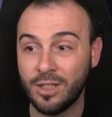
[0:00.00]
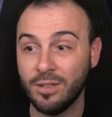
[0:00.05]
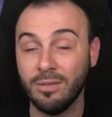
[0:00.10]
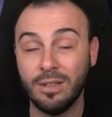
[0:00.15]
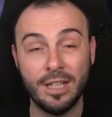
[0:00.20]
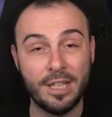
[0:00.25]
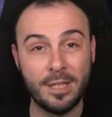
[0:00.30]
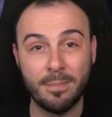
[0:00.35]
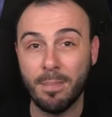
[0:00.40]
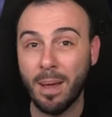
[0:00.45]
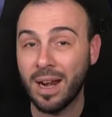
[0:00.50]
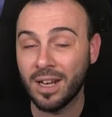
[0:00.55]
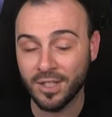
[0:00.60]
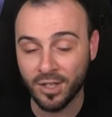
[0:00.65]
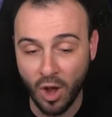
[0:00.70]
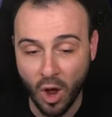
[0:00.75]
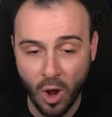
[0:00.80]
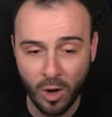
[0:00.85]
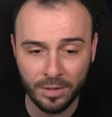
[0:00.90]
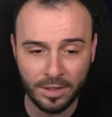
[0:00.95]
dispels
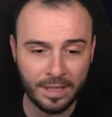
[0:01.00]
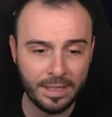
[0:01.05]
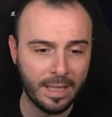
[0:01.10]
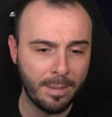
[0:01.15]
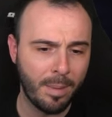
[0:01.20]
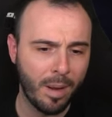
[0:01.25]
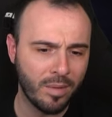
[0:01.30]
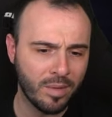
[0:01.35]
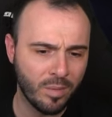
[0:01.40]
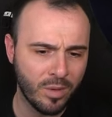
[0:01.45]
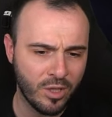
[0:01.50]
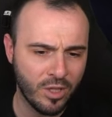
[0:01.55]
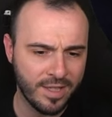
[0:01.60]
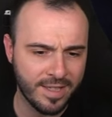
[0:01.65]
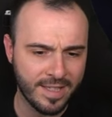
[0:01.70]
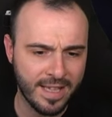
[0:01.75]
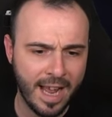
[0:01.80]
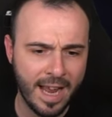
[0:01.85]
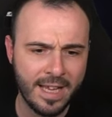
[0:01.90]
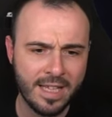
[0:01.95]
all the debuffs, which
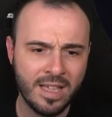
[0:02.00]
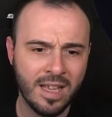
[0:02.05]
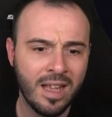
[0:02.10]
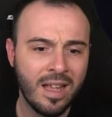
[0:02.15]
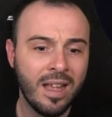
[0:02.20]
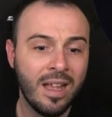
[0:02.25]
is nice.